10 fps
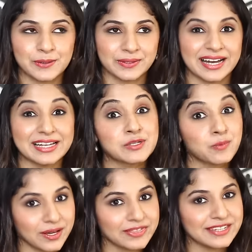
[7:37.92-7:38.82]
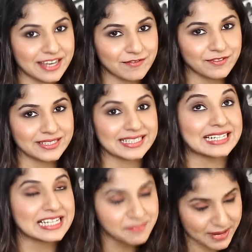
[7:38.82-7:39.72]
So yeah, it's worth the effort.
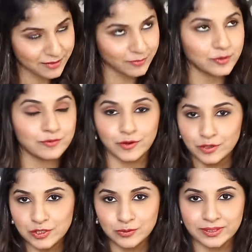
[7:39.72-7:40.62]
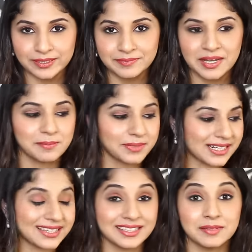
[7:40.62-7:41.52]
It is painful for sure,
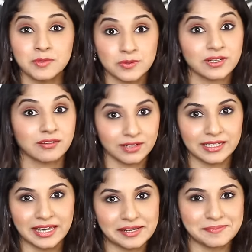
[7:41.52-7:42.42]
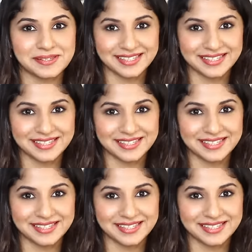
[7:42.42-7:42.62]
but I think the music really helps,